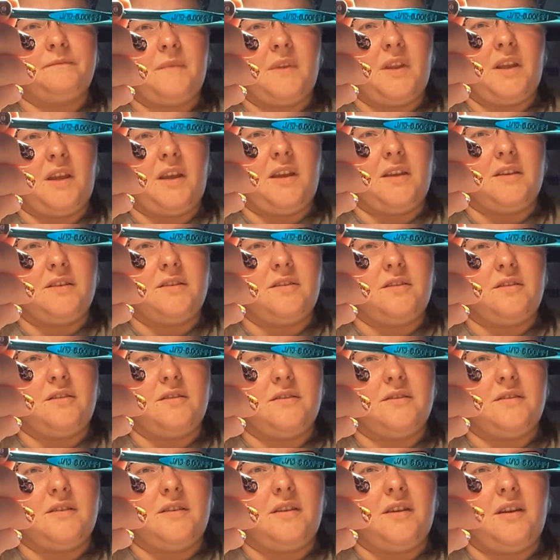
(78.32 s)
I guess you
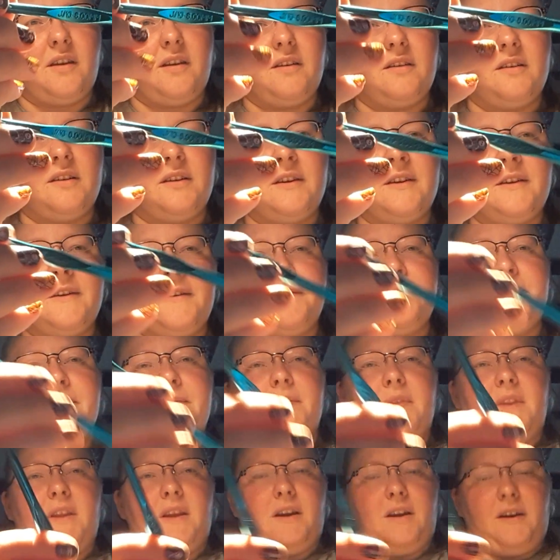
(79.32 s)
can see that.
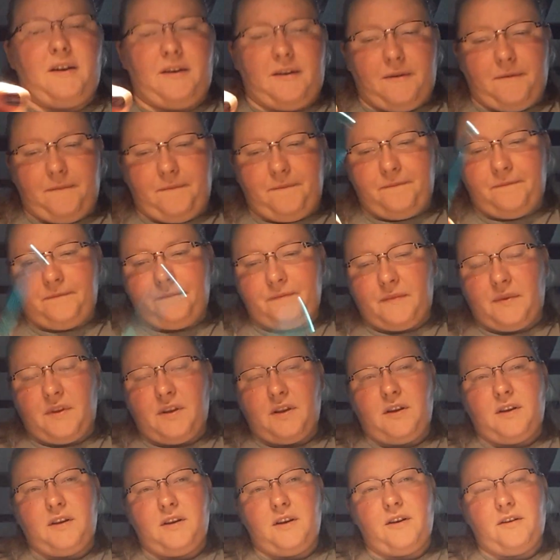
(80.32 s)
And
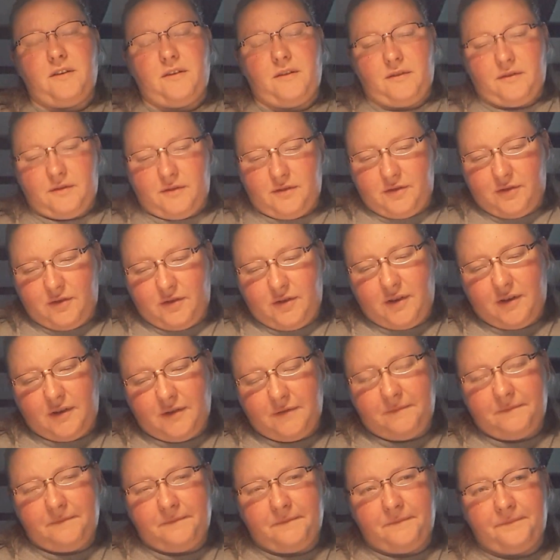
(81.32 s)
here, I'll show
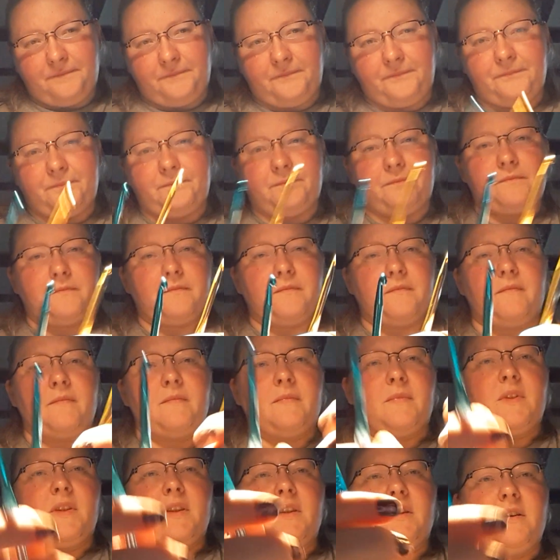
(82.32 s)
you.
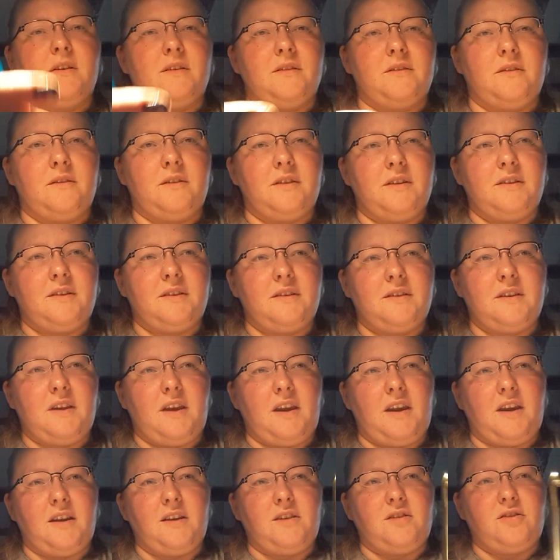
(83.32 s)
So this is
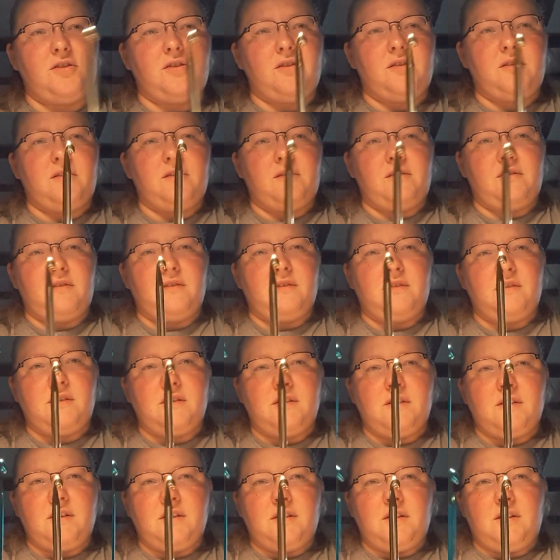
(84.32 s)
H,
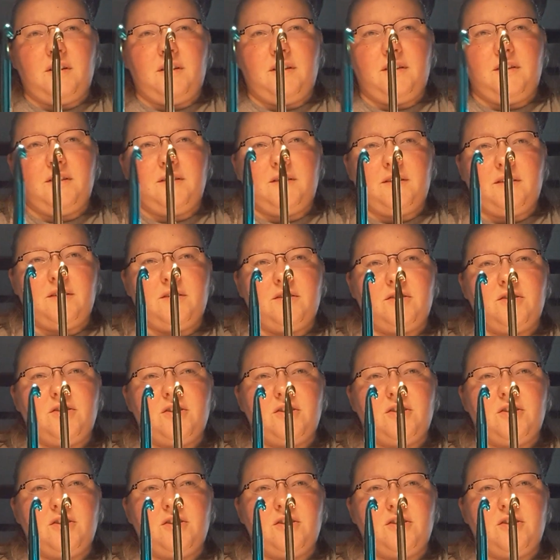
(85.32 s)
and this is